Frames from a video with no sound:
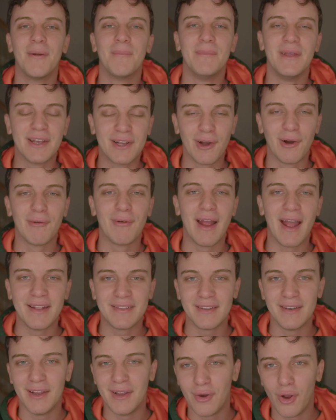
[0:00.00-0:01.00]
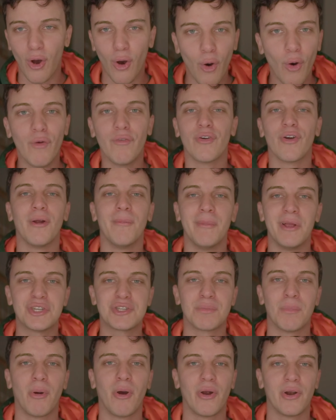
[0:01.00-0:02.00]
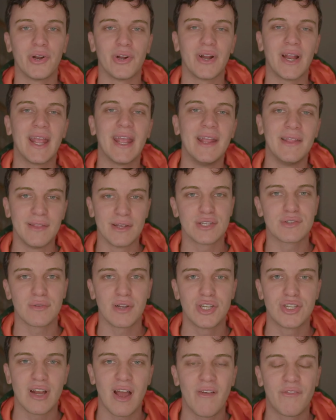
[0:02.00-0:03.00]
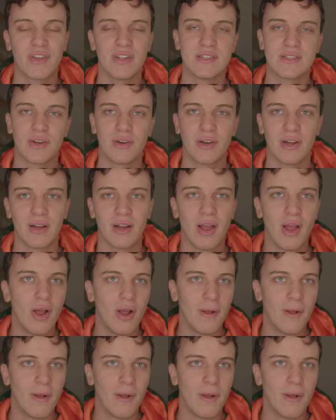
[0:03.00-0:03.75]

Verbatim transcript: Mikko Rantanen over a Mitch Marner in this redraft, considering